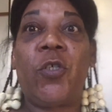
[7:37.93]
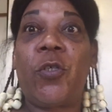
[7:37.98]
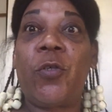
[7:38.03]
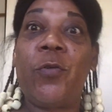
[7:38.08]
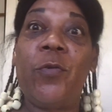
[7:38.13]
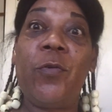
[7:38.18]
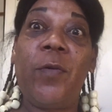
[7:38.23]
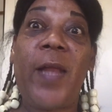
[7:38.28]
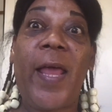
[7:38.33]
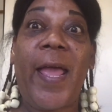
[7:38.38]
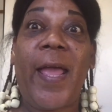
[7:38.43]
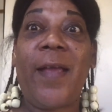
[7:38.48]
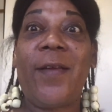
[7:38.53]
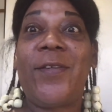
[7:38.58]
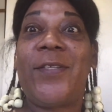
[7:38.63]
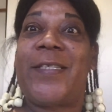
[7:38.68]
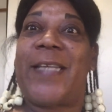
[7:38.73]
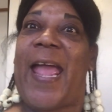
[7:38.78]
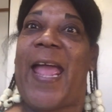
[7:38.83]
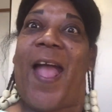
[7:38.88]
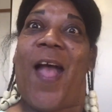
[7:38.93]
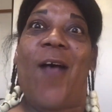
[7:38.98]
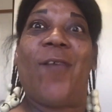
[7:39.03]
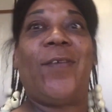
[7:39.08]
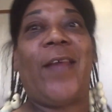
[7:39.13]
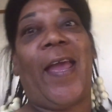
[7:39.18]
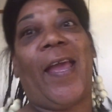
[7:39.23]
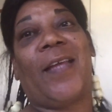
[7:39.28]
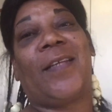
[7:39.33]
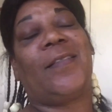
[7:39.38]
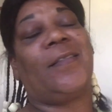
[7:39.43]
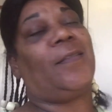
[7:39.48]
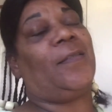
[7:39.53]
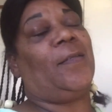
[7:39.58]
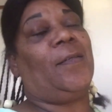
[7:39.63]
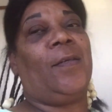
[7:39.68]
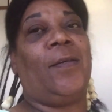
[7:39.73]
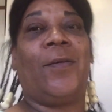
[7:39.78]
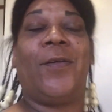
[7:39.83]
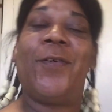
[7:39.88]
2 layers down and
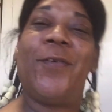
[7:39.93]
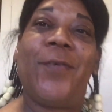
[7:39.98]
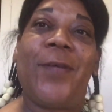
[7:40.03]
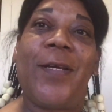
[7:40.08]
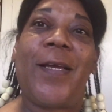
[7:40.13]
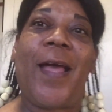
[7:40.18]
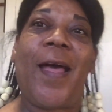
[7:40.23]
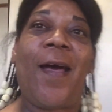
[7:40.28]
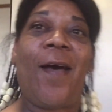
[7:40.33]
2 to